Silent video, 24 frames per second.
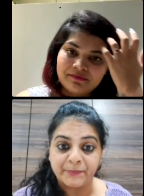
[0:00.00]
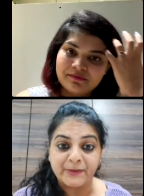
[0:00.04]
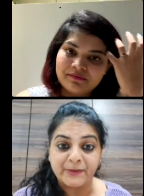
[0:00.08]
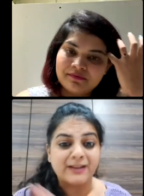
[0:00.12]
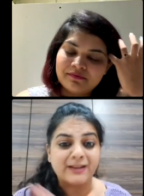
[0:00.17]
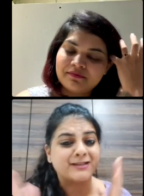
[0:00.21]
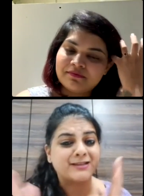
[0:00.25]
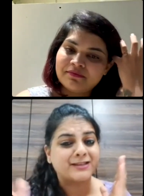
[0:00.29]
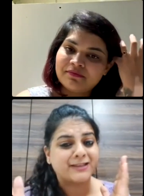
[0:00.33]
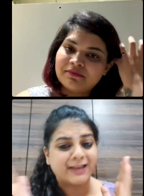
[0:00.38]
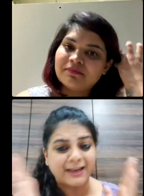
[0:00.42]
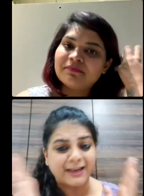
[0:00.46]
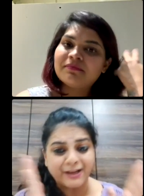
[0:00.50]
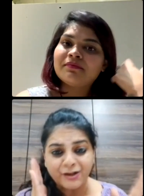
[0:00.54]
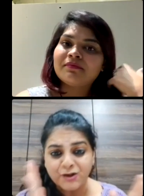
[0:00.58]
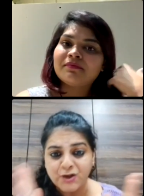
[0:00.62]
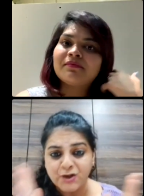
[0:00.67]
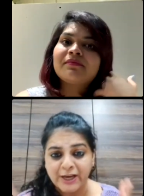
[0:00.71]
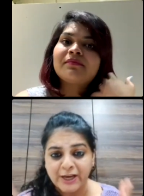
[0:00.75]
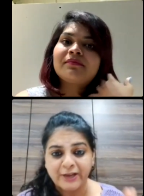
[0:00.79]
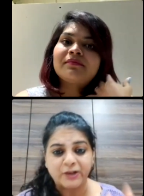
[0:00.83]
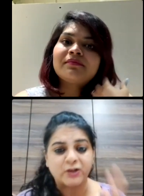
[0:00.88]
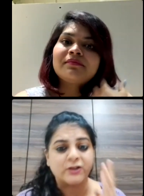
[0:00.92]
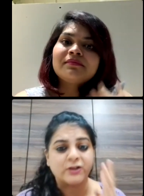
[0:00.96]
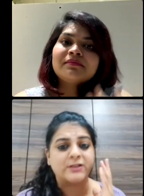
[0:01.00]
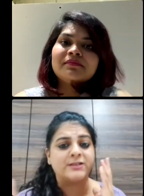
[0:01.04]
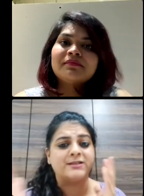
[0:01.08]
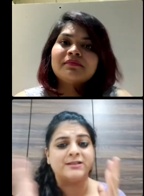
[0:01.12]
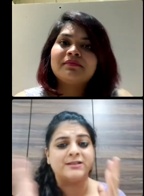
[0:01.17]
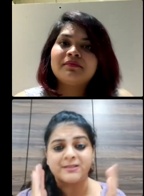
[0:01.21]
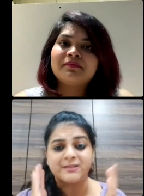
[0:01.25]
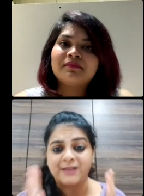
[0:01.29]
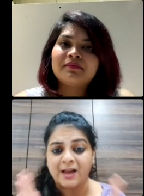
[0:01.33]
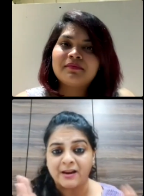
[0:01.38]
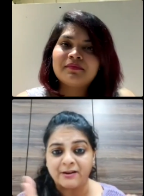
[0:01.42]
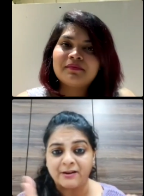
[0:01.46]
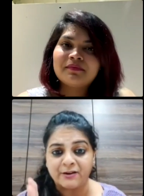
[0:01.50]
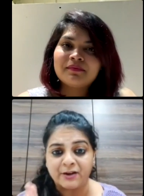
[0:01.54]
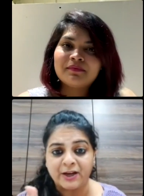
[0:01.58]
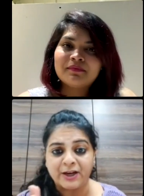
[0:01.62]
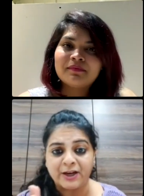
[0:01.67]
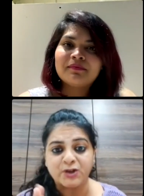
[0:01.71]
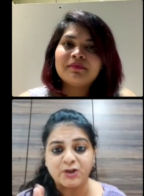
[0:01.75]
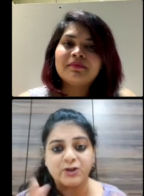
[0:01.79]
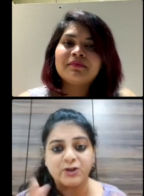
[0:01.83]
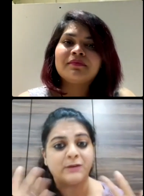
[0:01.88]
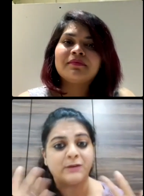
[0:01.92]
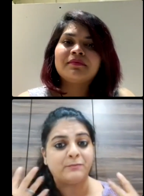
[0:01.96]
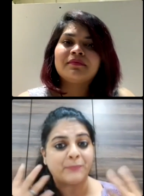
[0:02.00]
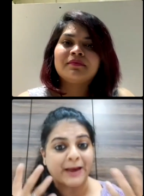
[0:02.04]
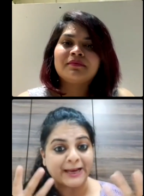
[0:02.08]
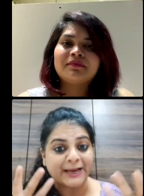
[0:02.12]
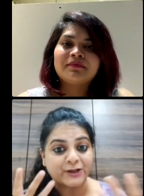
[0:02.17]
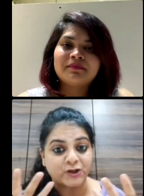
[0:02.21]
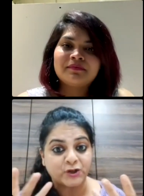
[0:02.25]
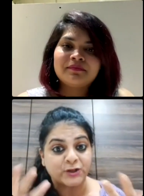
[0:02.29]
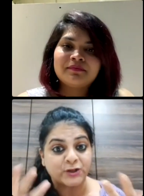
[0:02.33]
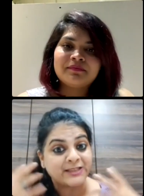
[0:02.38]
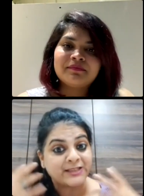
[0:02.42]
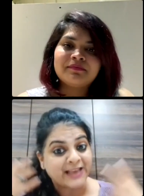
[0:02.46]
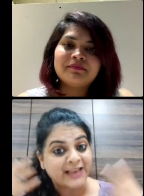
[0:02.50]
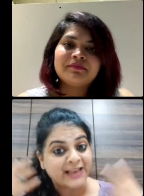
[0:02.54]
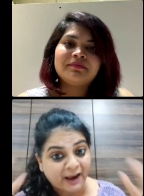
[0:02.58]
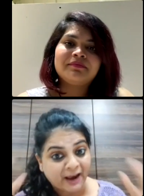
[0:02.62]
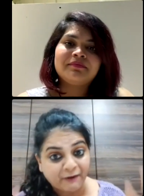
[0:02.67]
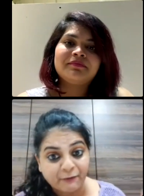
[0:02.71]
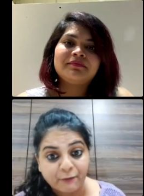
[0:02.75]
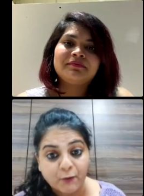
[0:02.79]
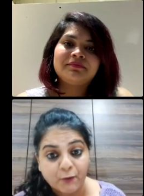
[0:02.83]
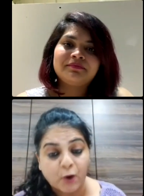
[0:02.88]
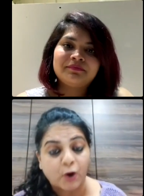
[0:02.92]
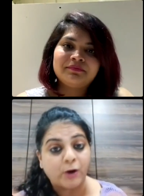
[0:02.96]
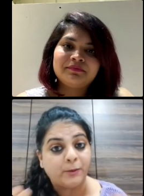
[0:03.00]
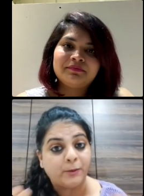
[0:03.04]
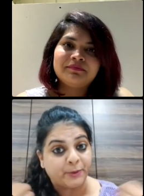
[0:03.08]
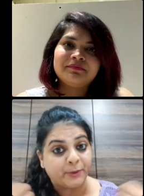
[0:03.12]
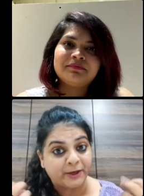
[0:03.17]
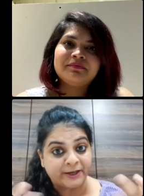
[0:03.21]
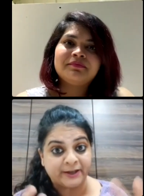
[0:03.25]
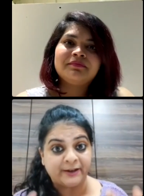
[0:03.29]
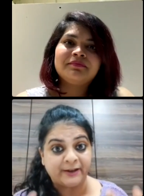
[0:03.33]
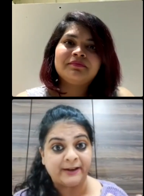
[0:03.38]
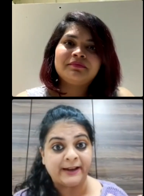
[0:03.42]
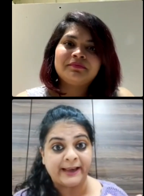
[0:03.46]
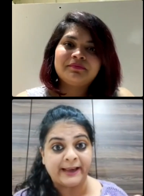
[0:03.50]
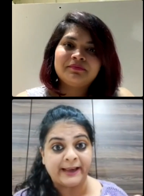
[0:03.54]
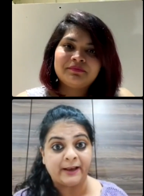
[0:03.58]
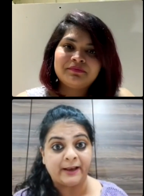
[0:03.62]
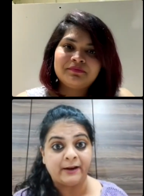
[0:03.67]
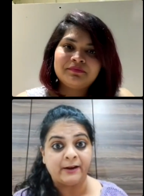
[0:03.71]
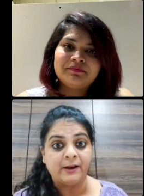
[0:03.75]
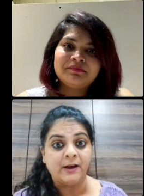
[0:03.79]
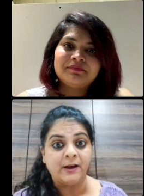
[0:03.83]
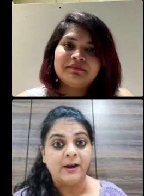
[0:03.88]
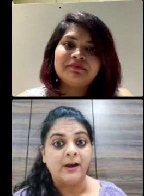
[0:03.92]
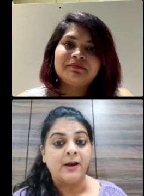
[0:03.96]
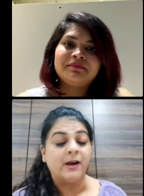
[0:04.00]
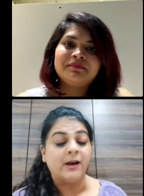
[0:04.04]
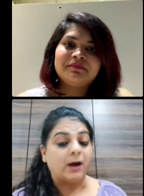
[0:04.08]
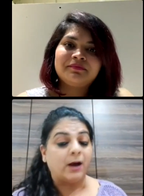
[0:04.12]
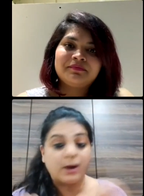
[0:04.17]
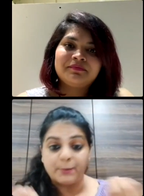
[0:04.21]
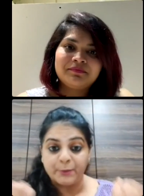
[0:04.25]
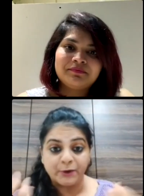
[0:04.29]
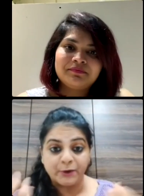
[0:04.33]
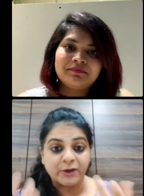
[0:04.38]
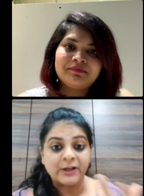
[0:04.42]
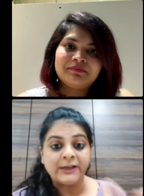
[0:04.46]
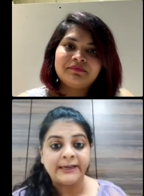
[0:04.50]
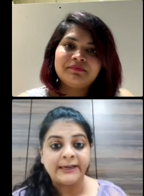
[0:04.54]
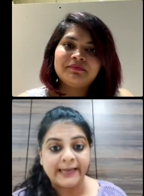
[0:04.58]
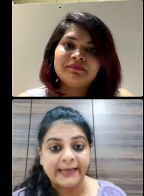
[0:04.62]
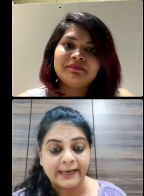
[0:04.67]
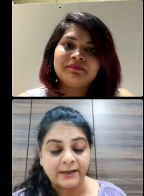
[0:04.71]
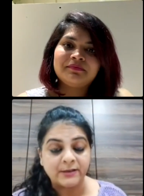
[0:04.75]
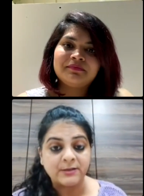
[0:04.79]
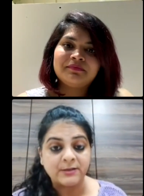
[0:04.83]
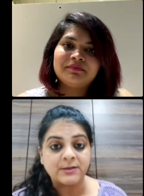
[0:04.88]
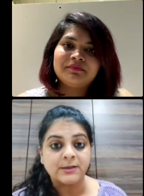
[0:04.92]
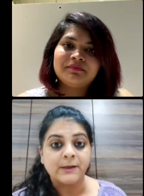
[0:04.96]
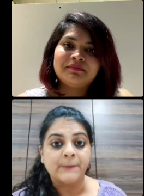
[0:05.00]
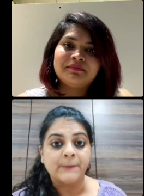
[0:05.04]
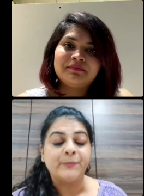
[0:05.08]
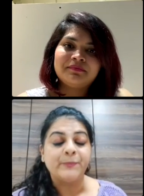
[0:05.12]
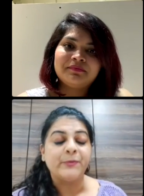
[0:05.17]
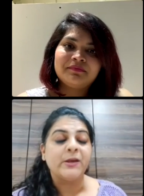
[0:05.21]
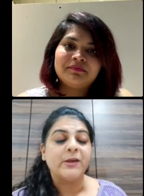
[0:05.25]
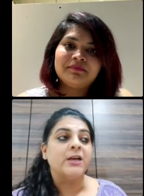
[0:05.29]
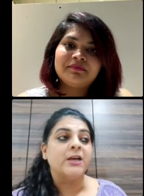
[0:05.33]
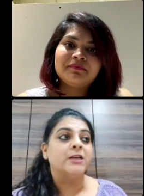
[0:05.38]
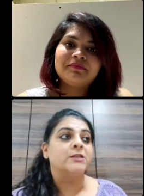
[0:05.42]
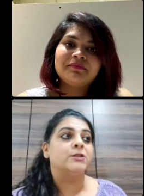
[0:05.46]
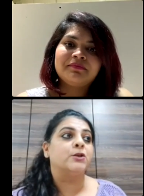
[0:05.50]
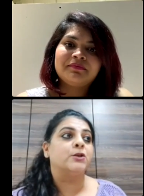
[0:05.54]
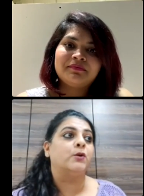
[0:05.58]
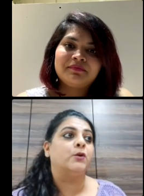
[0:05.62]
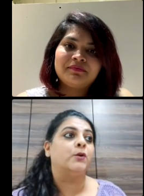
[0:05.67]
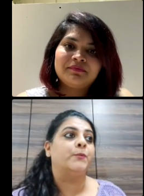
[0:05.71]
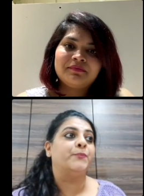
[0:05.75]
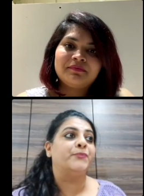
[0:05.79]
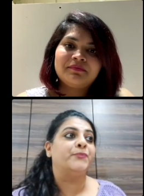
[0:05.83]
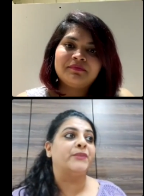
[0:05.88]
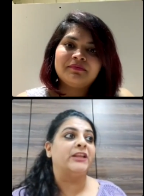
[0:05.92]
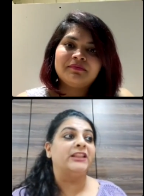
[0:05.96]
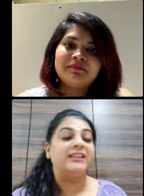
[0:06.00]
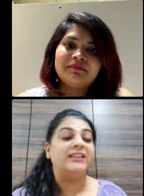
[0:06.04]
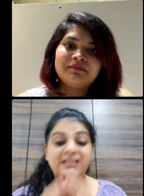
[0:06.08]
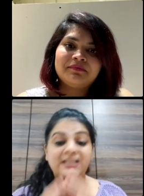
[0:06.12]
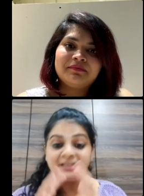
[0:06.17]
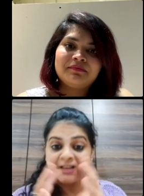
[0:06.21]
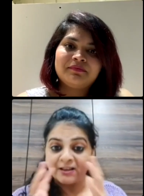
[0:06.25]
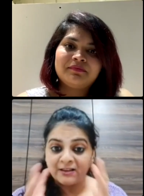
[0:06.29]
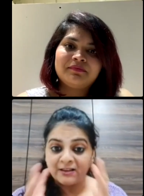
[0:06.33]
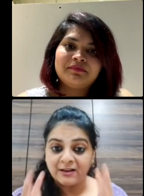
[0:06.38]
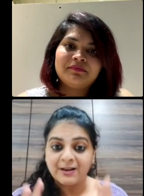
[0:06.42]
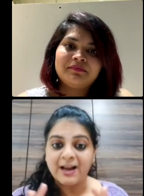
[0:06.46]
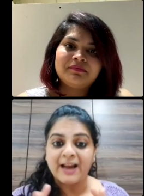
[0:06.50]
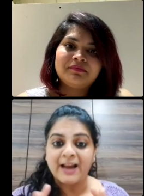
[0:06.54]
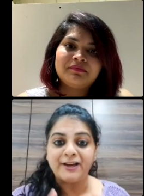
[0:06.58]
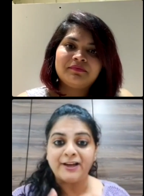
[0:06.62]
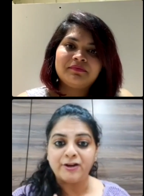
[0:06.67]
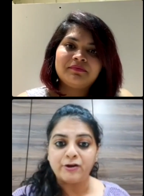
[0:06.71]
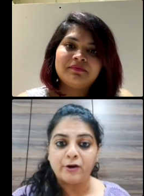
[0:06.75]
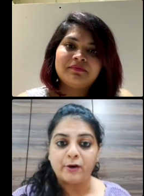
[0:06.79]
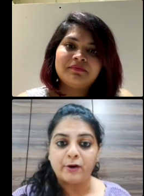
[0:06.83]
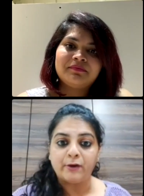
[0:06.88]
Speaker 1: There are skin changes, discoloration, patches, hair fall, brittle hair, uh, brittle nails. So these are the kind